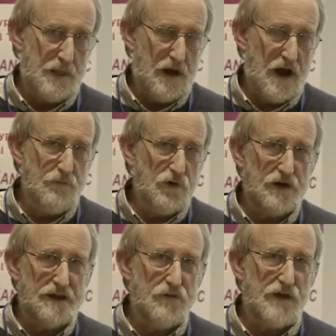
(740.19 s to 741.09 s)
I'm not going
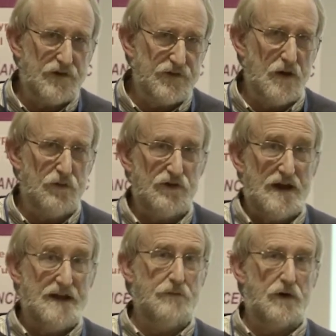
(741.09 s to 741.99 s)
to give that sample to
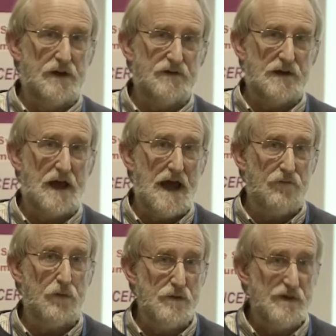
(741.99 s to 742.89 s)
anybody until I
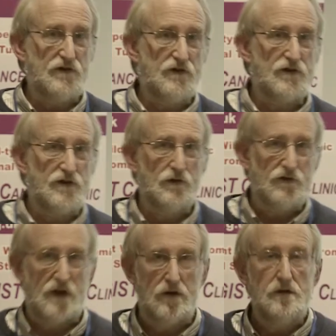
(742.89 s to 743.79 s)
have permission to do
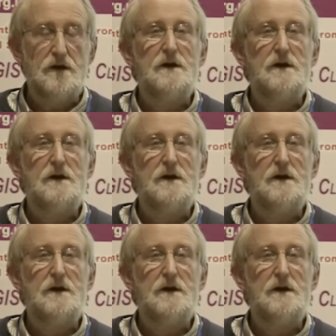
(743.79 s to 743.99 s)
so